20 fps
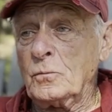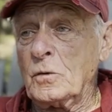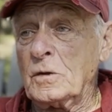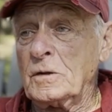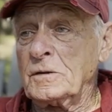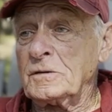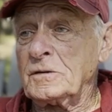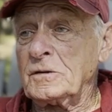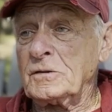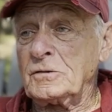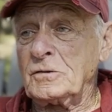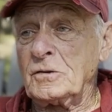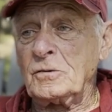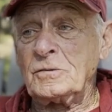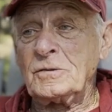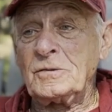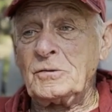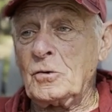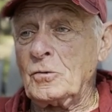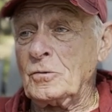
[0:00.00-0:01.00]
you want us to
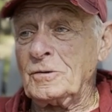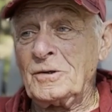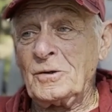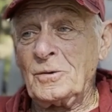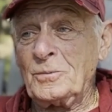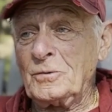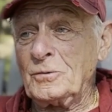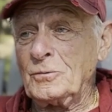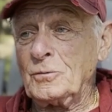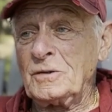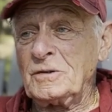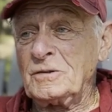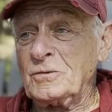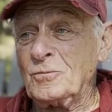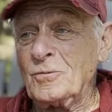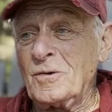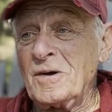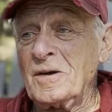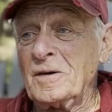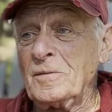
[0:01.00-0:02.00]
search, don't tell me the
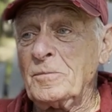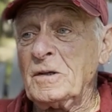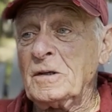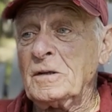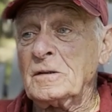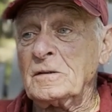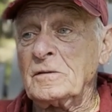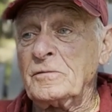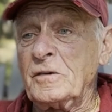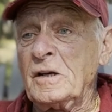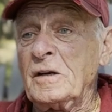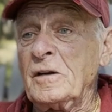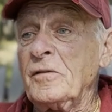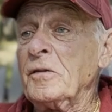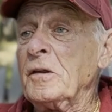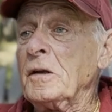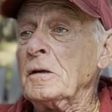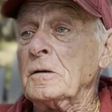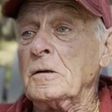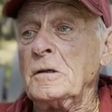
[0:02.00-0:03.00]
reason why, because if
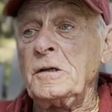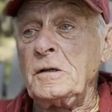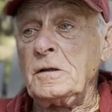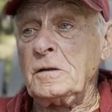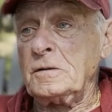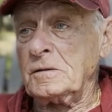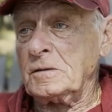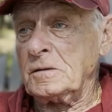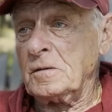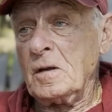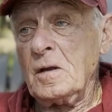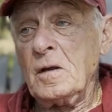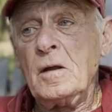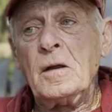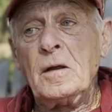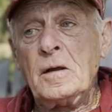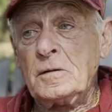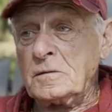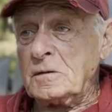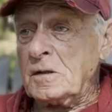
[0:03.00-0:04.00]
anything leaks,
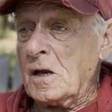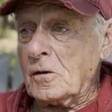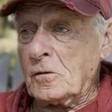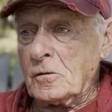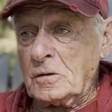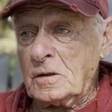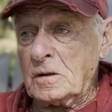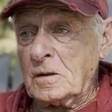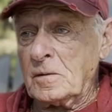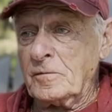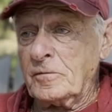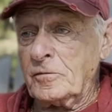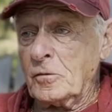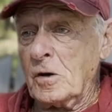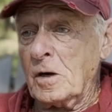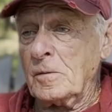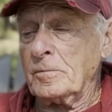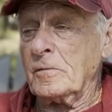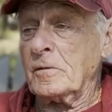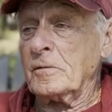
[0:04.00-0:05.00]
it's not going to come
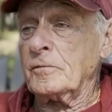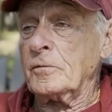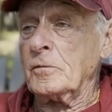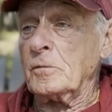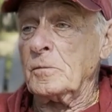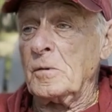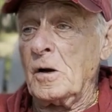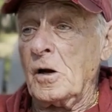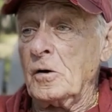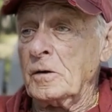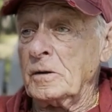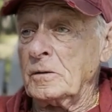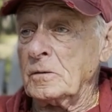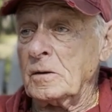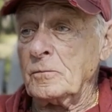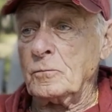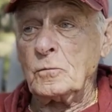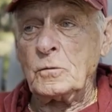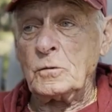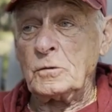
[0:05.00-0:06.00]
from our end.
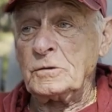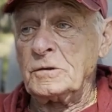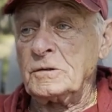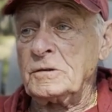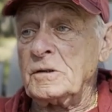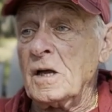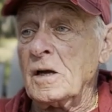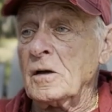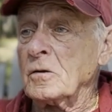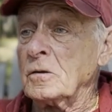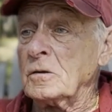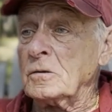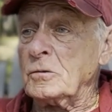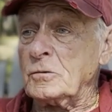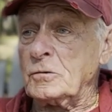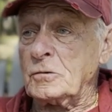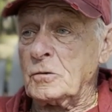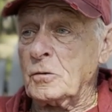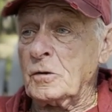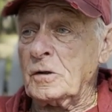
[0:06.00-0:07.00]
We're just not going to
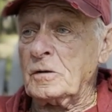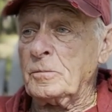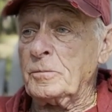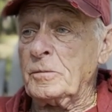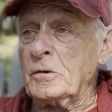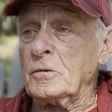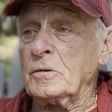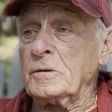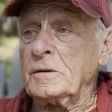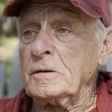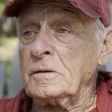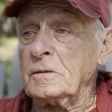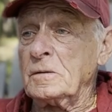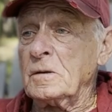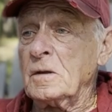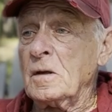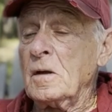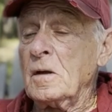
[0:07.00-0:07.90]
lose credibility and